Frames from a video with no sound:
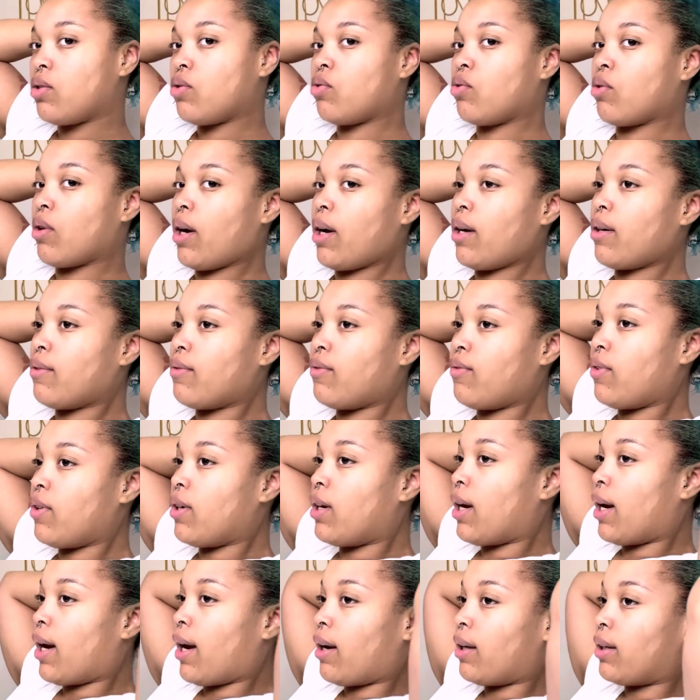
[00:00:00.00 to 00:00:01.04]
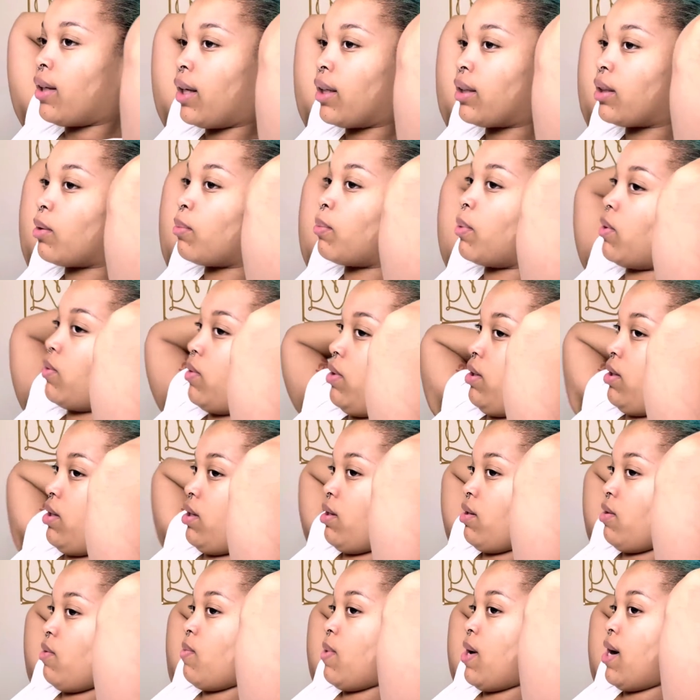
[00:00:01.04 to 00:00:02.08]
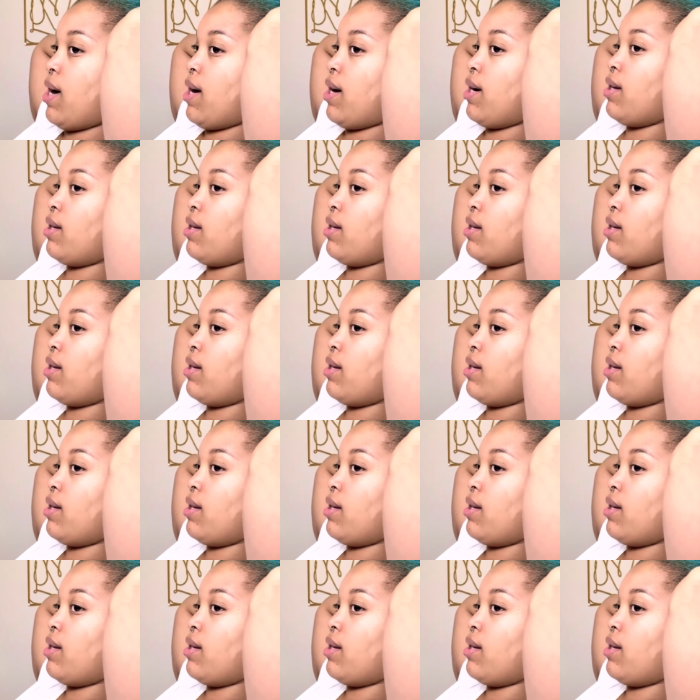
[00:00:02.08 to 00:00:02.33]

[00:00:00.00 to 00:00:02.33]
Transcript: trying to figure out like the ponytail wise.